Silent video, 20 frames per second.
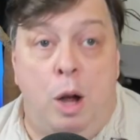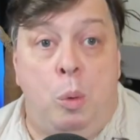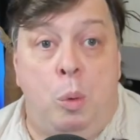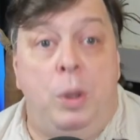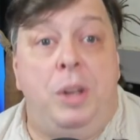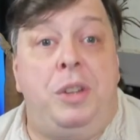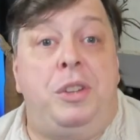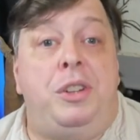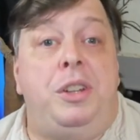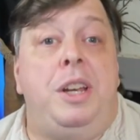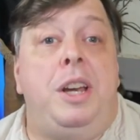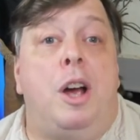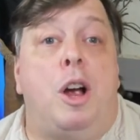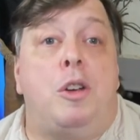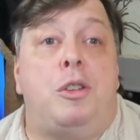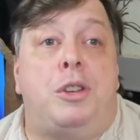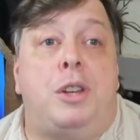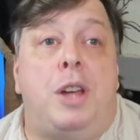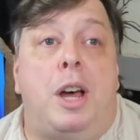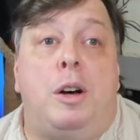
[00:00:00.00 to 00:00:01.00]
We see
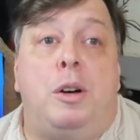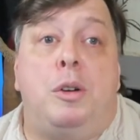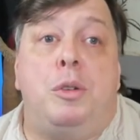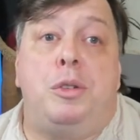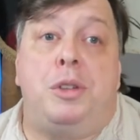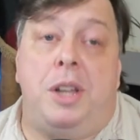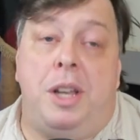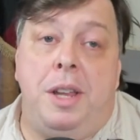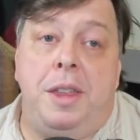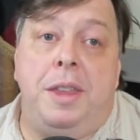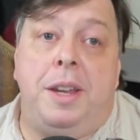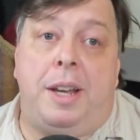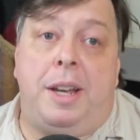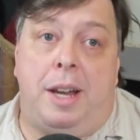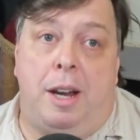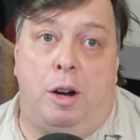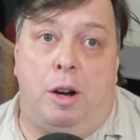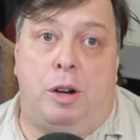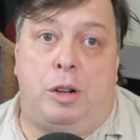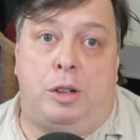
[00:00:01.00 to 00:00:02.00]
ourselves in the
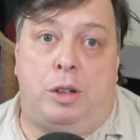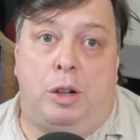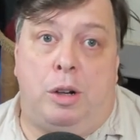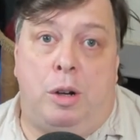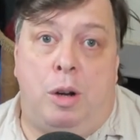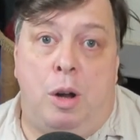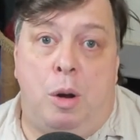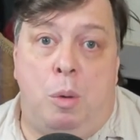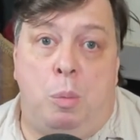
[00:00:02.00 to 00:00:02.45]
character,